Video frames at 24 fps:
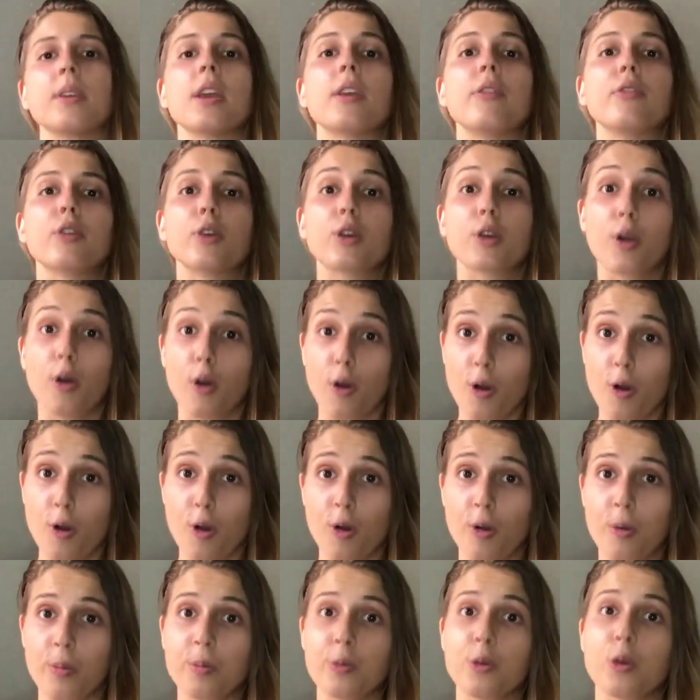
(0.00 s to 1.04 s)
If you're
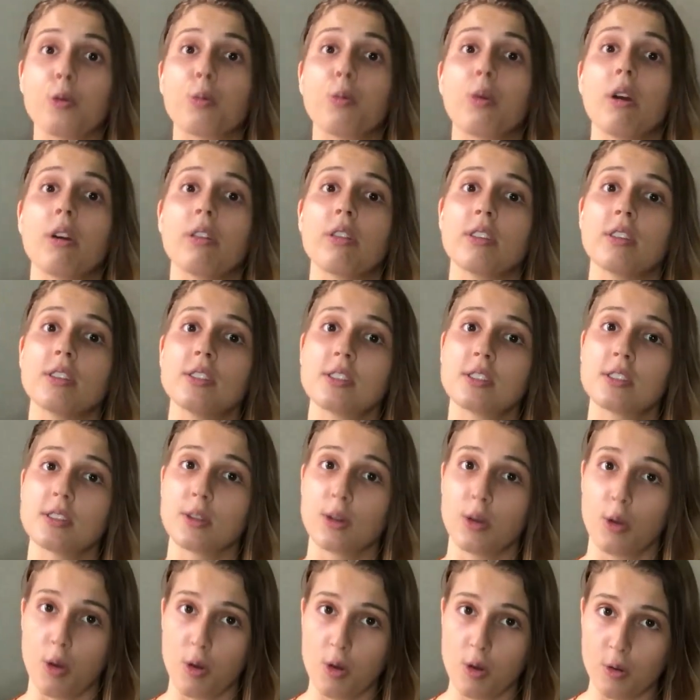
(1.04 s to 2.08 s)
calm, your breath
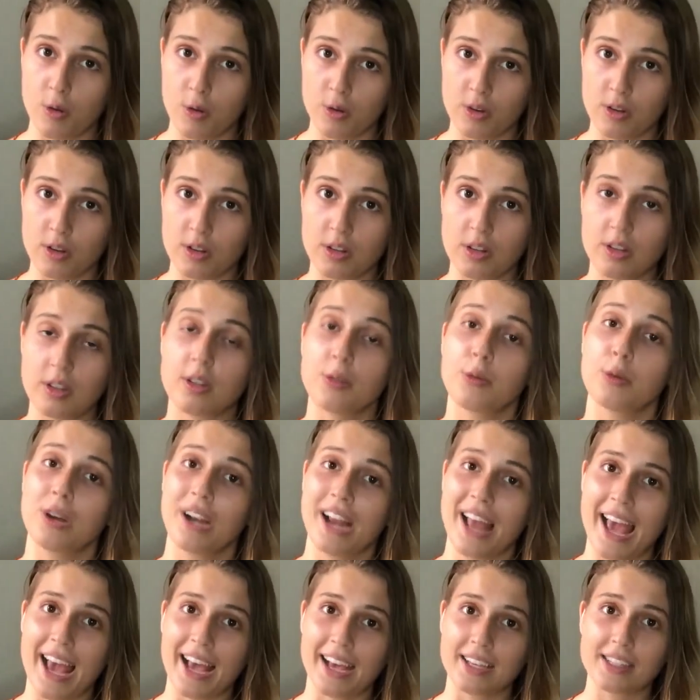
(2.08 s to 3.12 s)
is long,
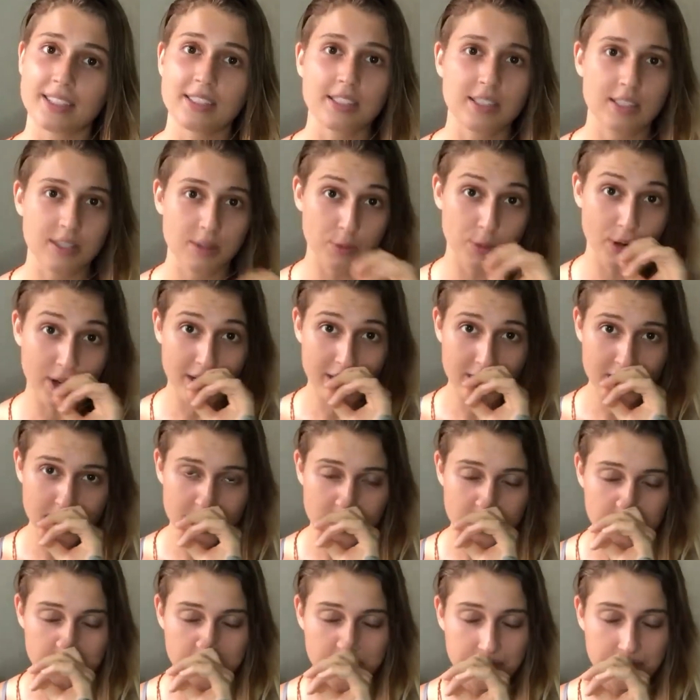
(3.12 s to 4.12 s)
relaxed, right?